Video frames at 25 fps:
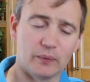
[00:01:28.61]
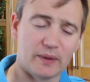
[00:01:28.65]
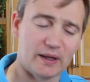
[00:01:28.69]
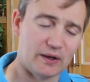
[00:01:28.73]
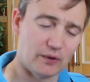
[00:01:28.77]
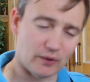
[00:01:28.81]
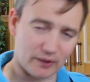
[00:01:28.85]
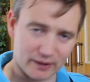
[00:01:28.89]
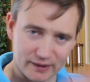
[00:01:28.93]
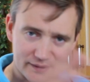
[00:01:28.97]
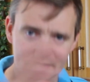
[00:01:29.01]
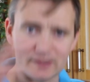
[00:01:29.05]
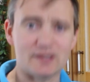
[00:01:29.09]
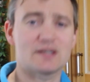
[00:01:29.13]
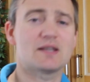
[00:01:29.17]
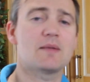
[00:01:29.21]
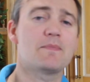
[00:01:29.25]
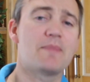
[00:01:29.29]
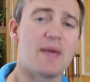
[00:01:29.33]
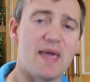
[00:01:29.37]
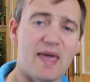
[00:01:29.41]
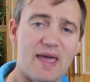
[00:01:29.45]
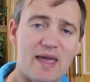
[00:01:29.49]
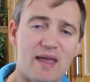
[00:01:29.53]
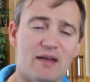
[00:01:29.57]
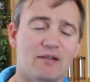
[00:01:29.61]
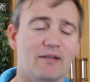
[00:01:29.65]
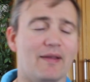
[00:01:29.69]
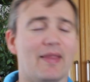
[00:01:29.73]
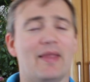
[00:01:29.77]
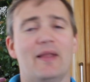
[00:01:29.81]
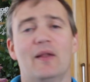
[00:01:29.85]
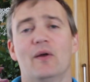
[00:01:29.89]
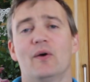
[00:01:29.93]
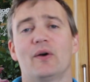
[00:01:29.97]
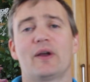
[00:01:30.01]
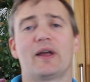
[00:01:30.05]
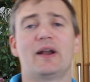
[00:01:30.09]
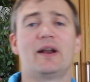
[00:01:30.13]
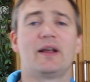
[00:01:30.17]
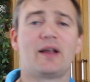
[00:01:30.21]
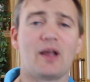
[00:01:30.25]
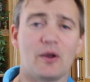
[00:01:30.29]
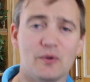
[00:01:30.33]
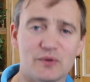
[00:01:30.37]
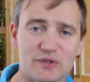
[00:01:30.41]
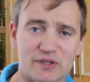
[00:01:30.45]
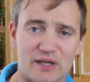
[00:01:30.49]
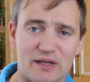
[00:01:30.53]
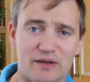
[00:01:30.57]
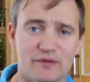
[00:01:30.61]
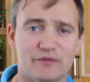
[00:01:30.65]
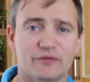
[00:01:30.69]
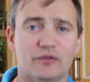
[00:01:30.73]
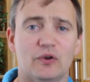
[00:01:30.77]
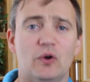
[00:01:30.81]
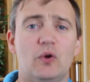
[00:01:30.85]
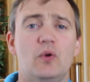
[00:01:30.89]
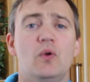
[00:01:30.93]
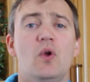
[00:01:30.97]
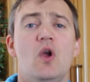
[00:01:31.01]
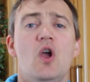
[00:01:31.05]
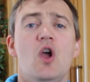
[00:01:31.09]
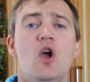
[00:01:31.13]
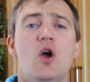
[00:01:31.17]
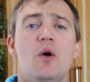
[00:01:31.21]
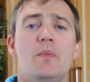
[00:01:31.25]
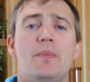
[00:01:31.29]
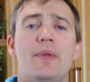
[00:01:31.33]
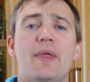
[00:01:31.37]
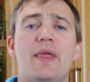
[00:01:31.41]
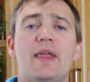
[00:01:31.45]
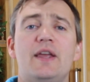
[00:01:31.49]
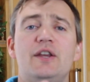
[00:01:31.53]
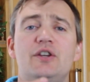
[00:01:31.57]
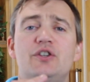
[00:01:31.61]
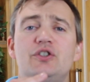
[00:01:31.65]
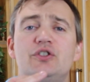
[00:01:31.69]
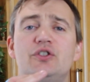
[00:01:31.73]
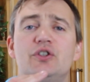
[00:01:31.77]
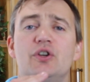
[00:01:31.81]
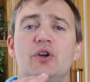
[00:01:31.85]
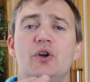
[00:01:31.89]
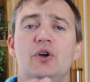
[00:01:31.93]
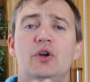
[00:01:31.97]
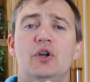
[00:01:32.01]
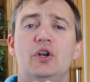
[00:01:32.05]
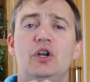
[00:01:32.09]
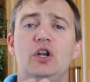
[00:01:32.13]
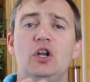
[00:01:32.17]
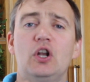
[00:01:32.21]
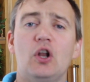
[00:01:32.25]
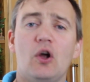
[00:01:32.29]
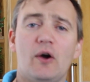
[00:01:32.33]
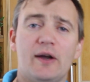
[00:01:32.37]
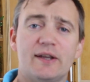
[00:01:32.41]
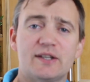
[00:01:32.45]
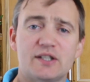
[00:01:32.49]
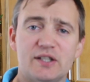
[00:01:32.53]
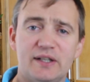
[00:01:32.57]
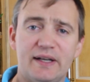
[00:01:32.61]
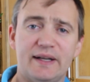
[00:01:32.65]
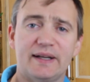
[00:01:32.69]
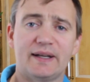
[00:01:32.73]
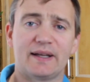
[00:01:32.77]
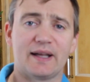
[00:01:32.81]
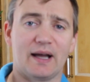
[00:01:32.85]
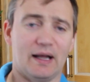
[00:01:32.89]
They're not going to disappear and they're not going to go see-through, but they should lighten in